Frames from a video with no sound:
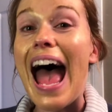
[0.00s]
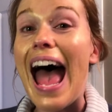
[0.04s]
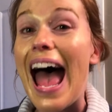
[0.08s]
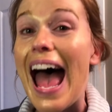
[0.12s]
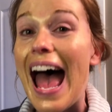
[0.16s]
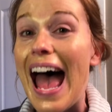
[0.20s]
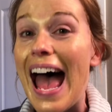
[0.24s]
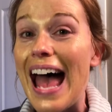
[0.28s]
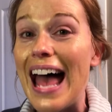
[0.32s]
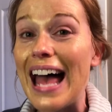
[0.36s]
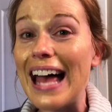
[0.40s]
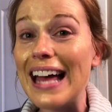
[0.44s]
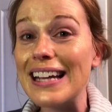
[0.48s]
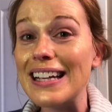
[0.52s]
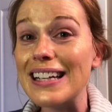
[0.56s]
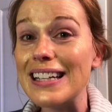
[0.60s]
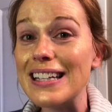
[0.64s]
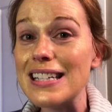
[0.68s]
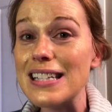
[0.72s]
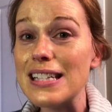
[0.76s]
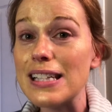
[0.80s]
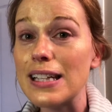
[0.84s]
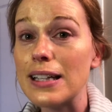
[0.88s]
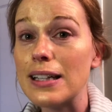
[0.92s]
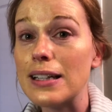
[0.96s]

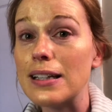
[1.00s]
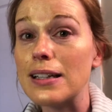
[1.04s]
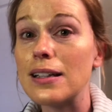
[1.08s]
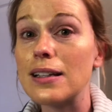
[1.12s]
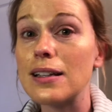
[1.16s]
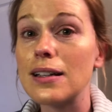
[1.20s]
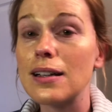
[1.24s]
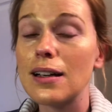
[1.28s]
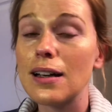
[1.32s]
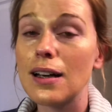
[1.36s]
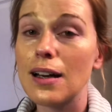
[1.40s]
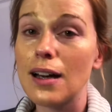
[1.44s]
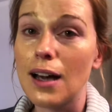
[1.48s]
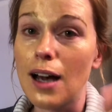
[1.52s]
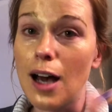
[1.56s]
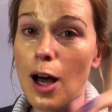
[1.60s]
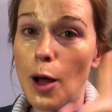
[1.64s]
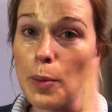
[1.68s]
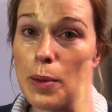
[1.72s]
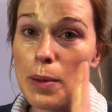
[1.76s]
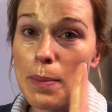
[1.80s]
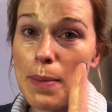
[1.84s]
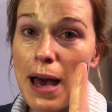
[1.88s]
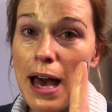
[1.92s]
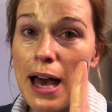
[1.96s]
And
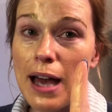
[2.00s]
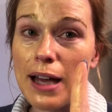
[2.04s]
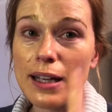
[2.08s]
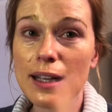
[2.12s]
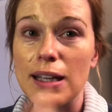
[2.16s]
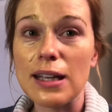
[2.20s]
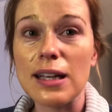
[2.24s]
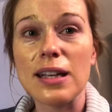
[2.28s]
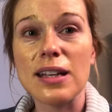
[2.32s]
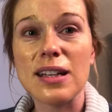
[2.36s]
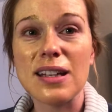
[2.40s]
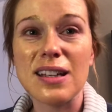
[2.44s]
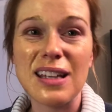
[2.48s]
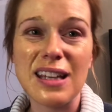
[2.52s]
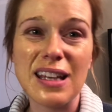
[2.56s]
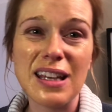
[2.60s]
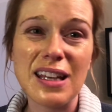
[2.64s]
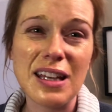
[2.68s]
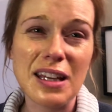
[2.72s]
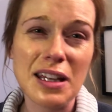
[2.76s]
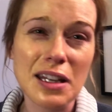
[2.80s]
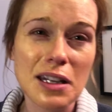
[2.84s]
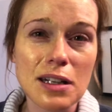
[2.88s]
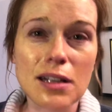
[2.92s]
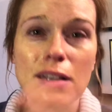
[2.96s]
I'll be back
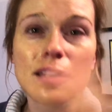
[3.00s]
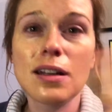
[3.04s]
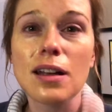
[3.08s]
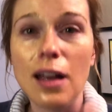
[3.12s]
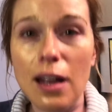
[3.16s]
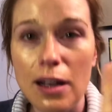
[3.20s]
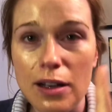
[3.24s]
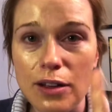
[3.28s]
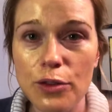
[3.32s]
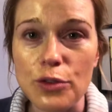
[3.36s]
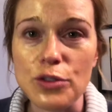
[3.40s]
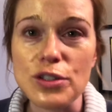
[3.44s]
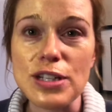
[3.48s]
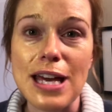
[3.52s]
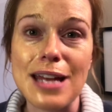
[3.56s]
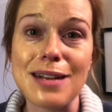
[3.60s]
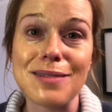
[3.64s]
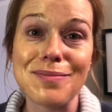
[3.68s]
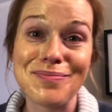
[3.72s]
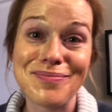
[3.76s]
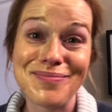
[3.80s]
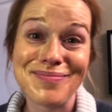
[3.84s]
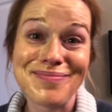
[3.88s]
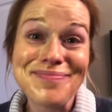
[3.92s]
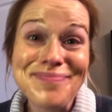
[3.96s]
in another
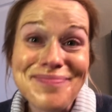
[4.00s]
10.